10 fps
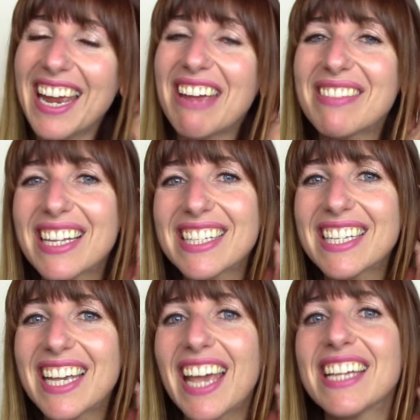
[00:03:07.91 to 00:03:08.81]
If that's
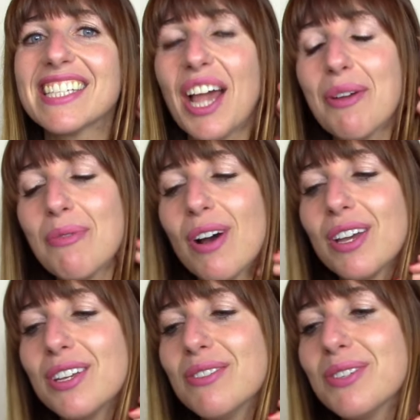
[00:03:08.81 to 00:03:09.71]
the case, I
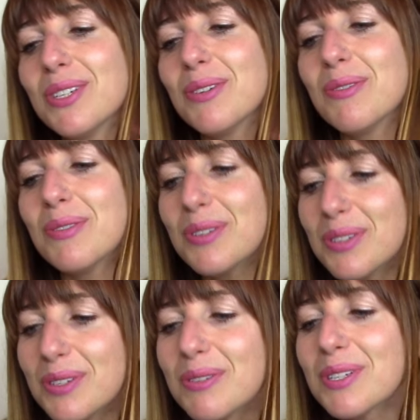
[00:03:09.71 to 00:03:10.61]
want you to
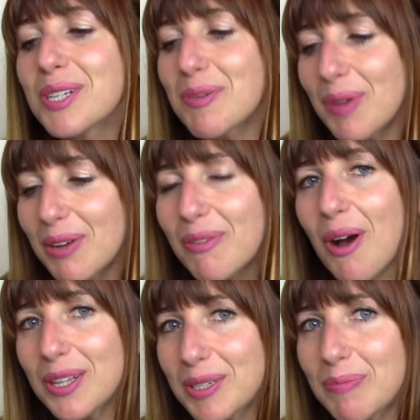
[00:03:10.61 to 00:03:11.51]
do a little bit of
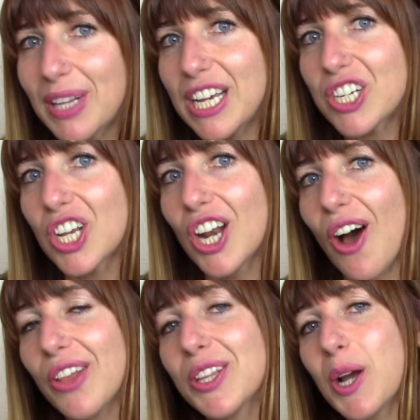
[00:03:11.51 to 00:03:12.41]
contemplation
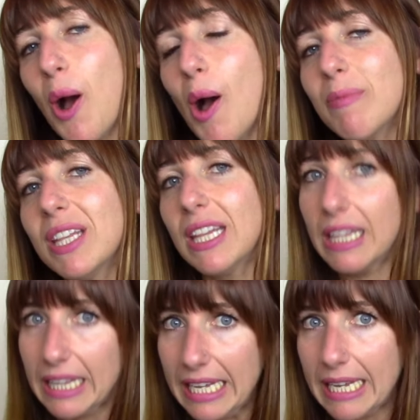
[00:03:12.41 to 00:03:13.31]
on the common
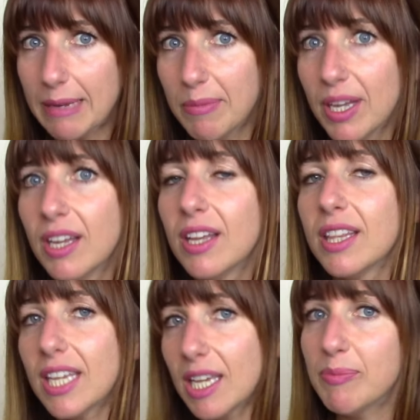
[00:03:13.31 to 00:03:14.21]
theme
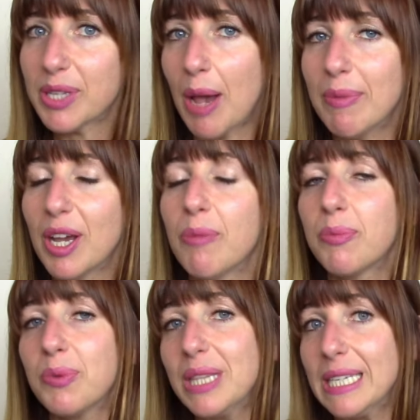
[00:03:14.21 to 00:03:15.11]
that keeps coming
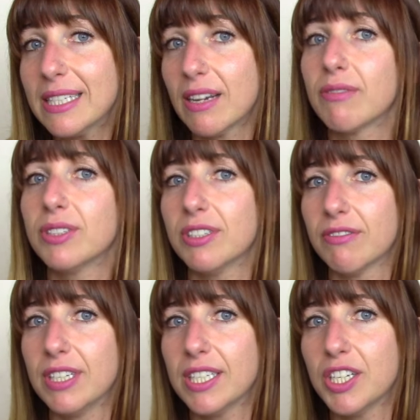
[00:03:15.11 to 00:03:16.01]
up with these several
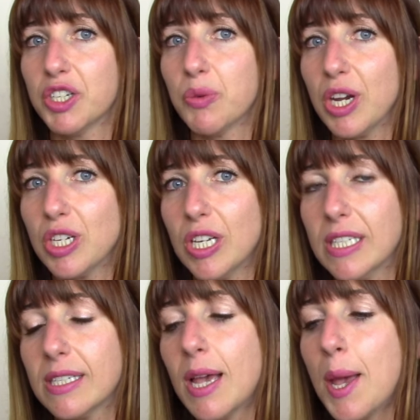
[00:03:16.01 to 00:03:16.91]
different
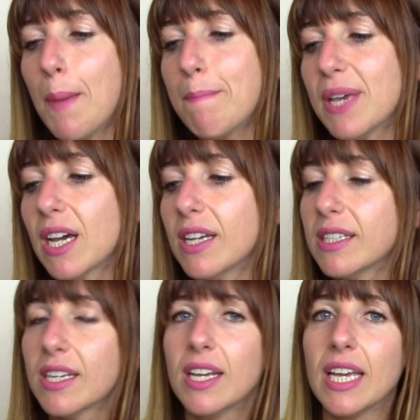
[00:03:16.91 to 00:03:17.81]
situations,
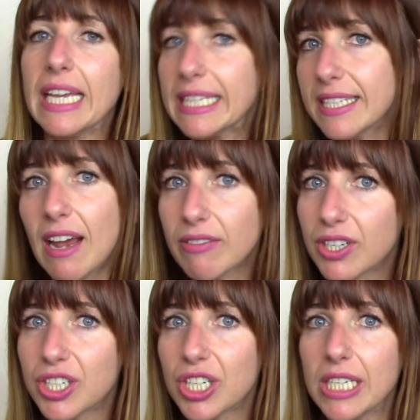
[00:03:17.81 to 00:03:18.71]
because it's
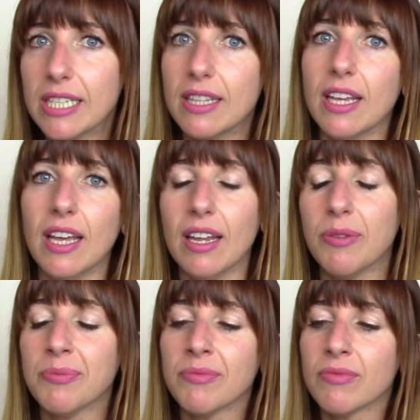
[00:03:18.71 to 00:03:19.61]
never just
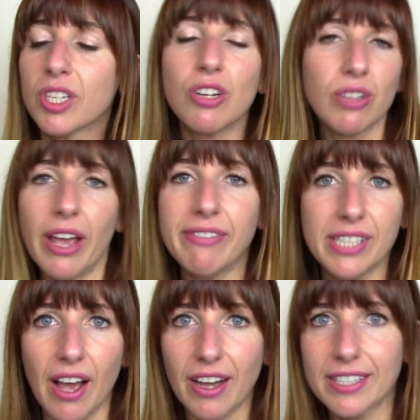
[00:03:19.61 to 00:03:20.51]
that your life
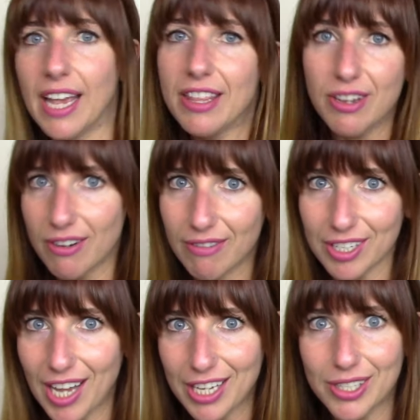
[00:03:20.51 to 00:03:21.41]
sucks and the
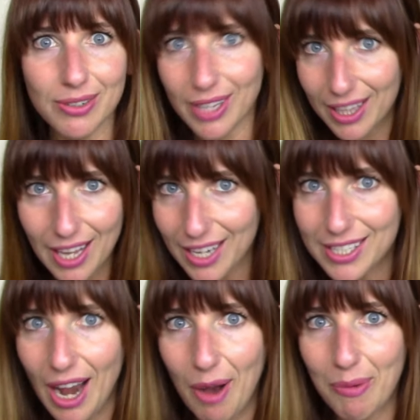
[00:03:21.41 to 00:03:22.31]
universe hates you. Like, that is
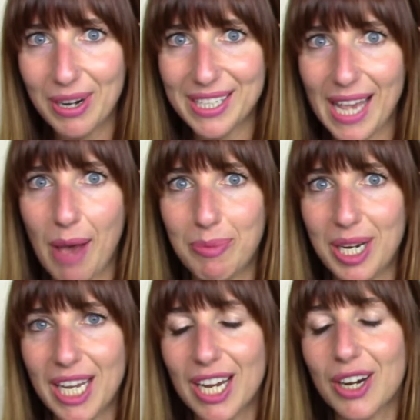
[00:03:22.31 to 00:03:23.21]
not what is
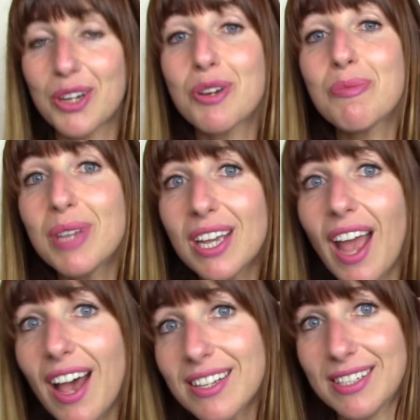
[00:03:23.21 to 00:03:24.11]
happening here. You're being
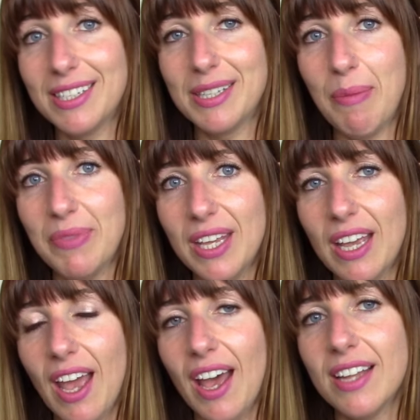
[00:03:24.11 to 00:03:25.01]
asked
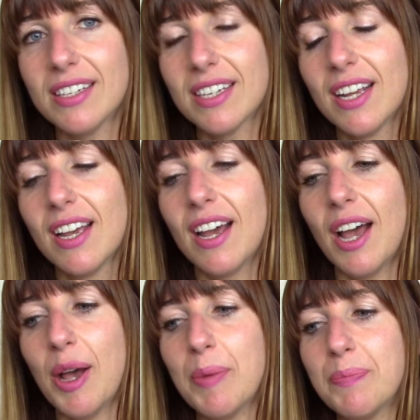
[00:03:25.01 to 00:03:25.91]
something, and
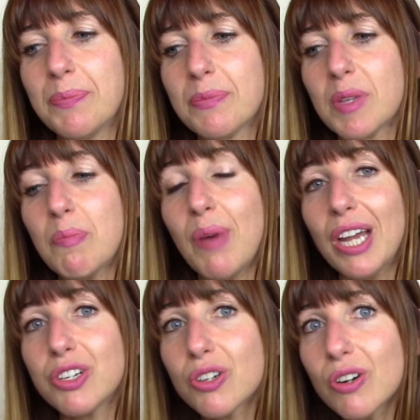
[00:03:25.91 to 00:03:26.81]

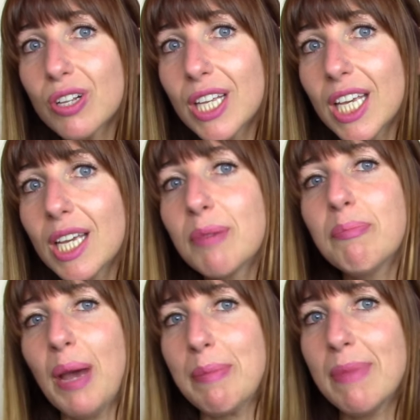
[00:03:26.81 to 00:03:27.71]
by journaling,
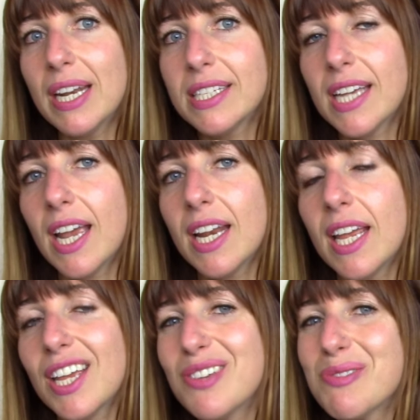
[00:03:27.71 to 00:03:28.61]
by
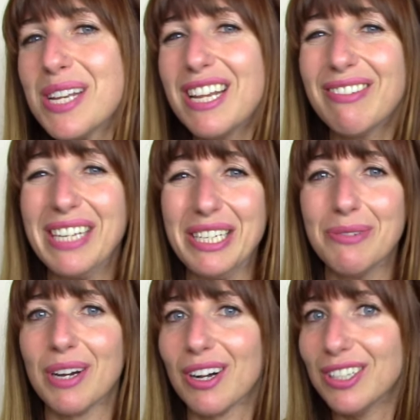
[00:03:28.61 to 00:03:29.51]
meditating, you can even
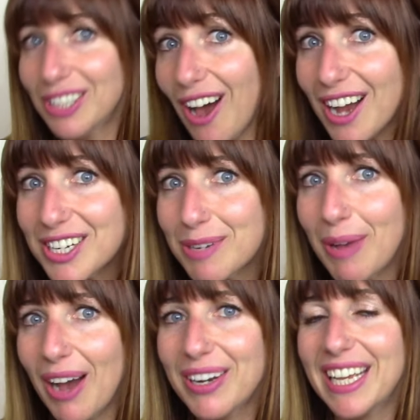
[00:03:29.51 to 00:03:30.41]
do a collage
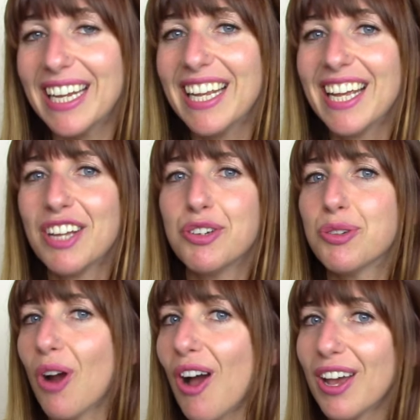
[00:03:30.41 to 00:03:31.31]
about it,
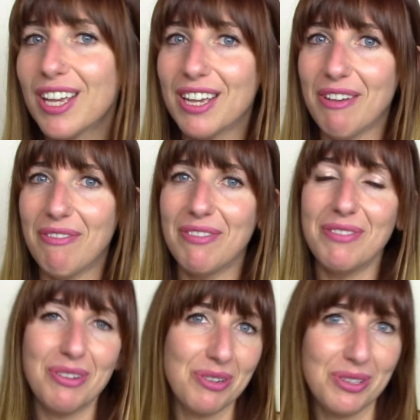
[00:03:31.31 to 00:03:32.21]
drawing if
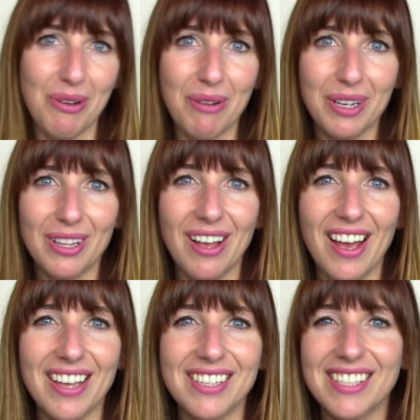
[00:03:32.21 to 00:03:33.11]
you're so
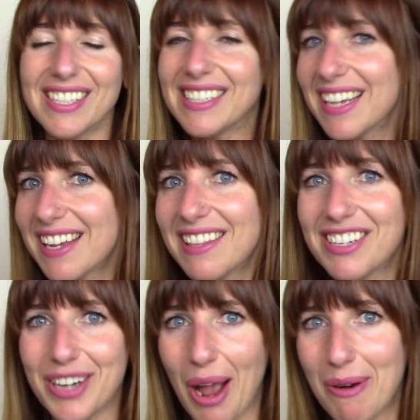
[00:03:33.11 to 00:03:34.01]
inclined, sing in the
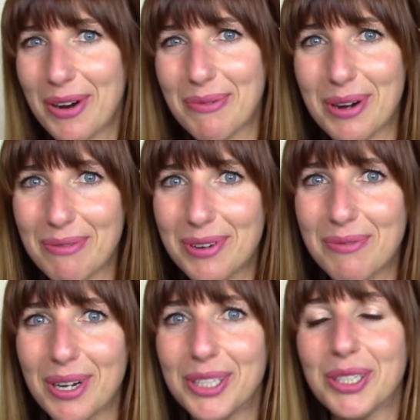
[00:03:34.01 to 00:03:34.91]
shower, whatever you
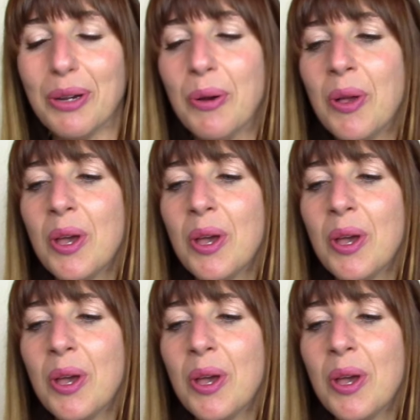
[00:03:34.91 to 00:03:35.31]
want to do.